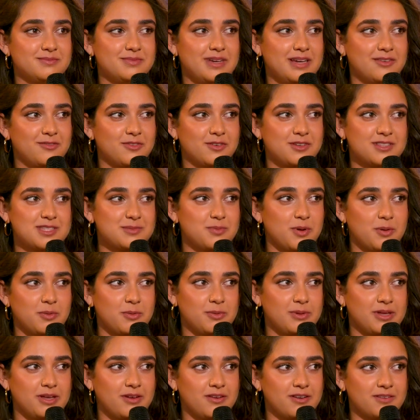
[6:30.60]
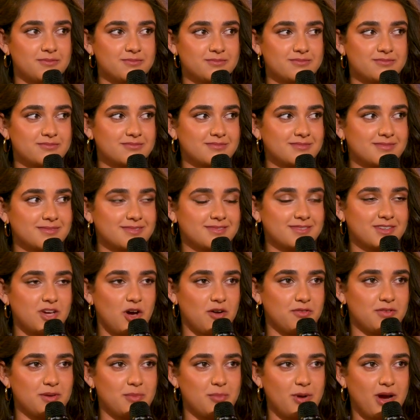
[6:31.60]
Everyone's probably on a
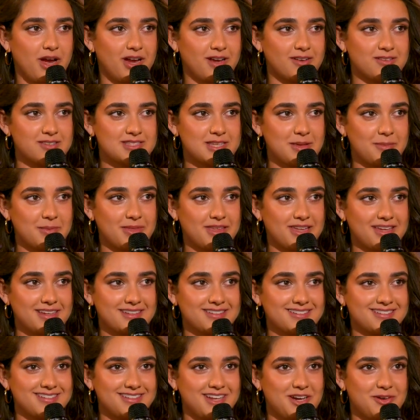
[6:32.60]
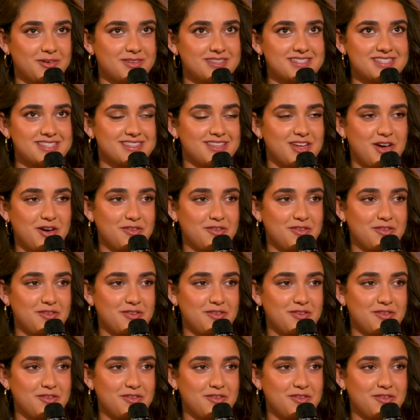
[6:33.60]
coffee break or something. No one's in the